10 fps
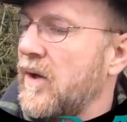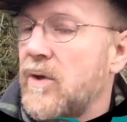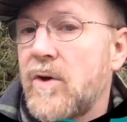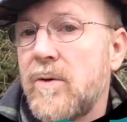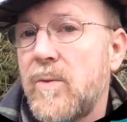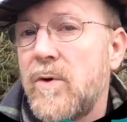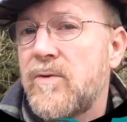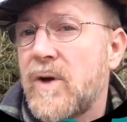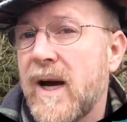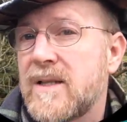You can move
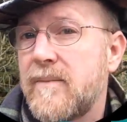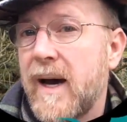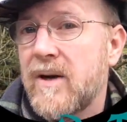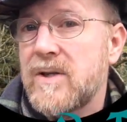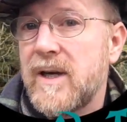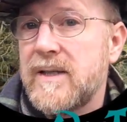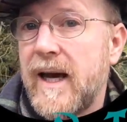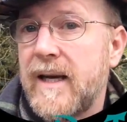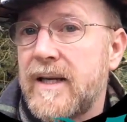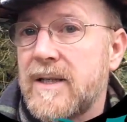tracks about at
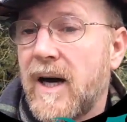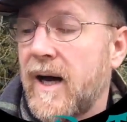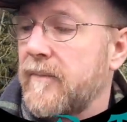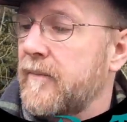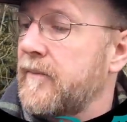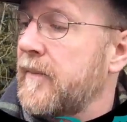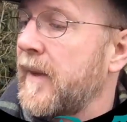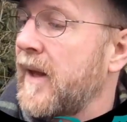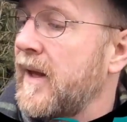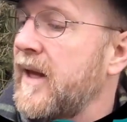any time,
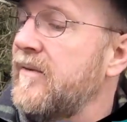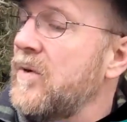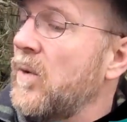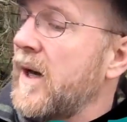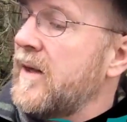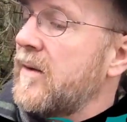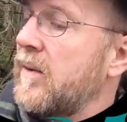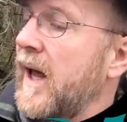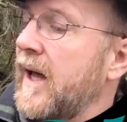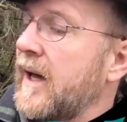even while they're
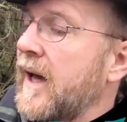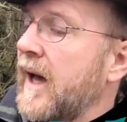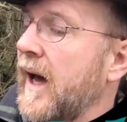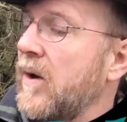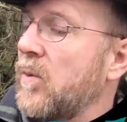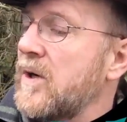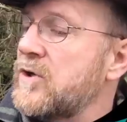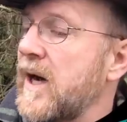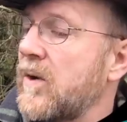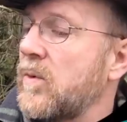playing, and
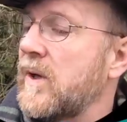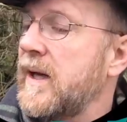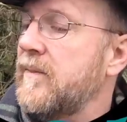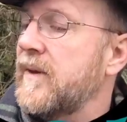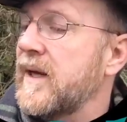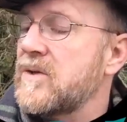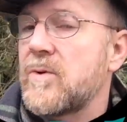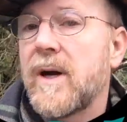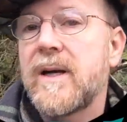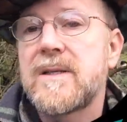OneTrack will keep things
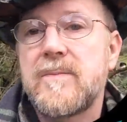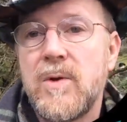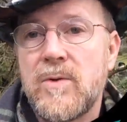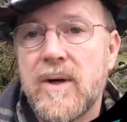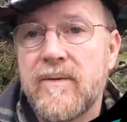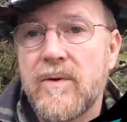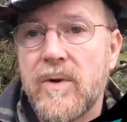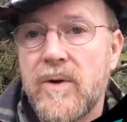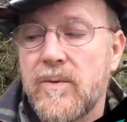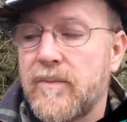running smoothly for
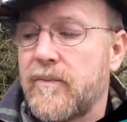you.